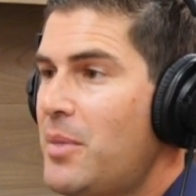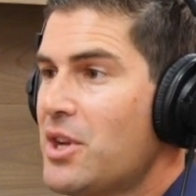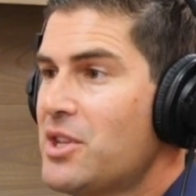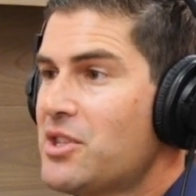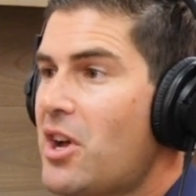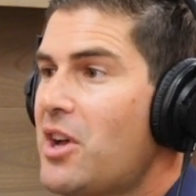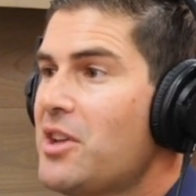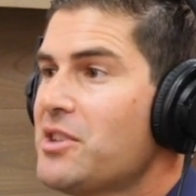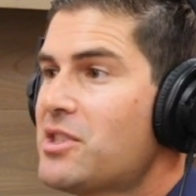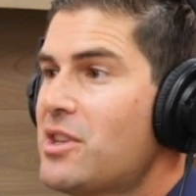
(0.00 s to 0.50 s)
But
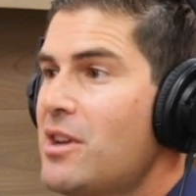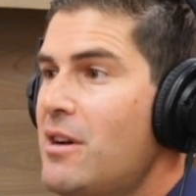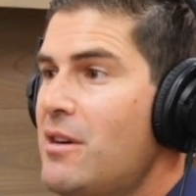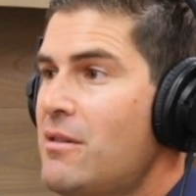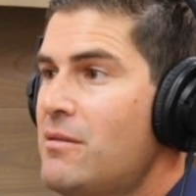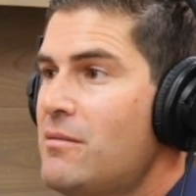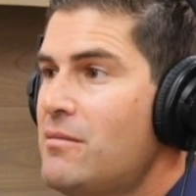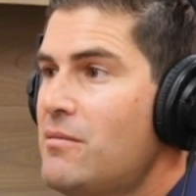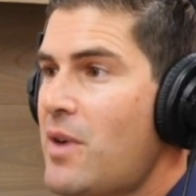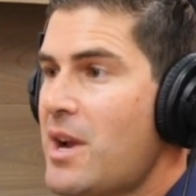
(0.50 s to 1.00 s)
is
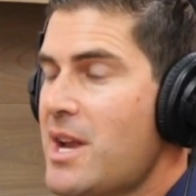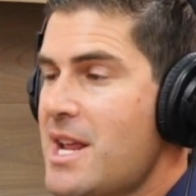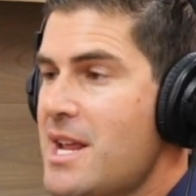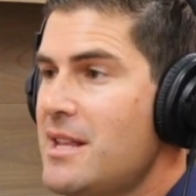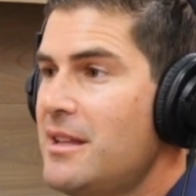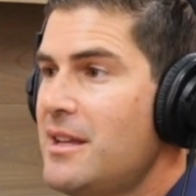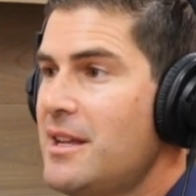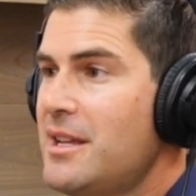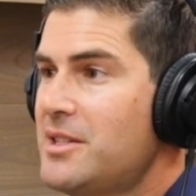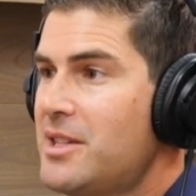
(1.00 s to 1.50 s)
also, when
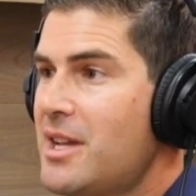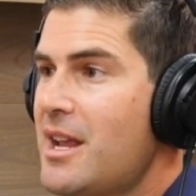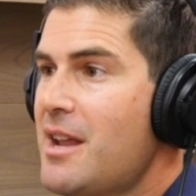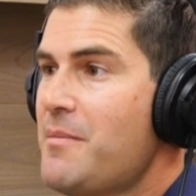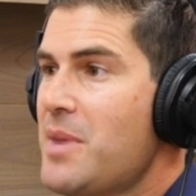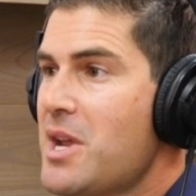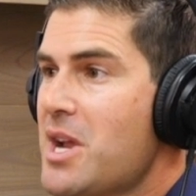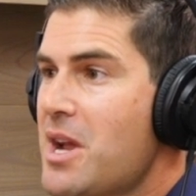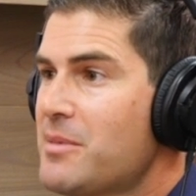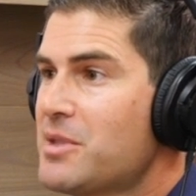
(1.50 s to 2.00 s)
he leans
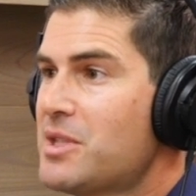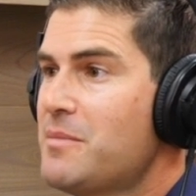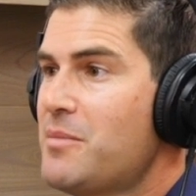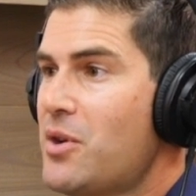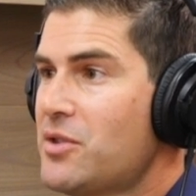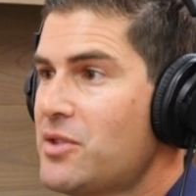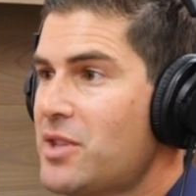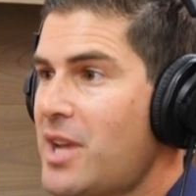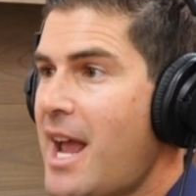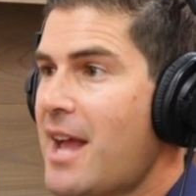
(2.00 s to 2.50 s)
in, becomes the
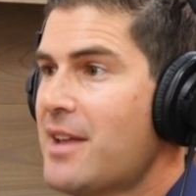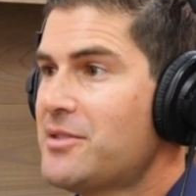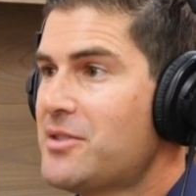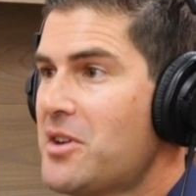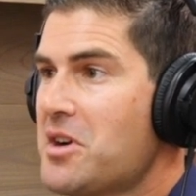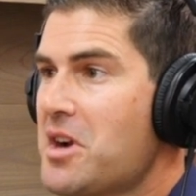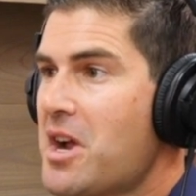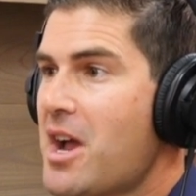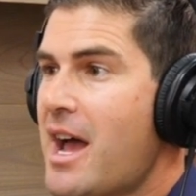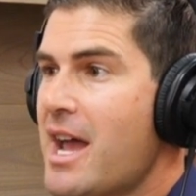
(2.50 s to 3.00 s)
most
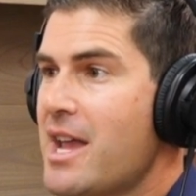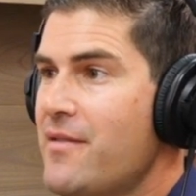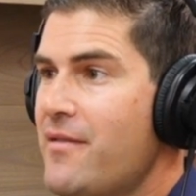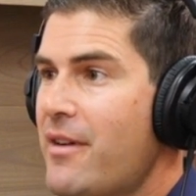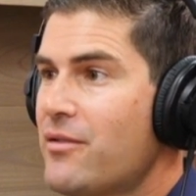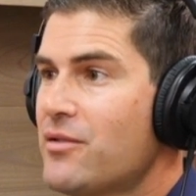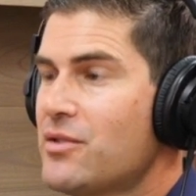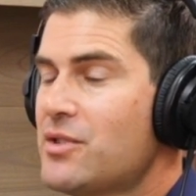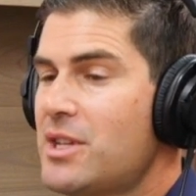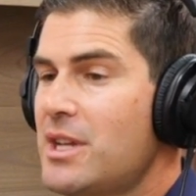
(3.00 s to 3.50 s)
hands-on guy you've
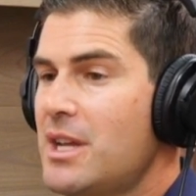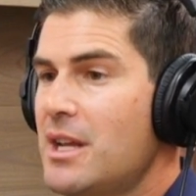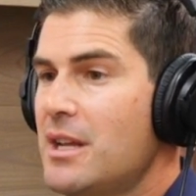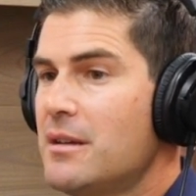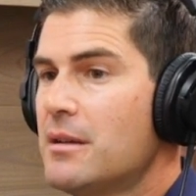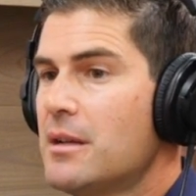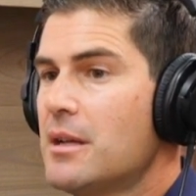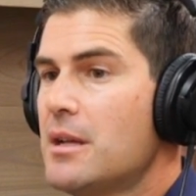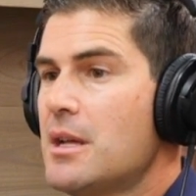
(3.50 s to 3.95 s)
ever seen.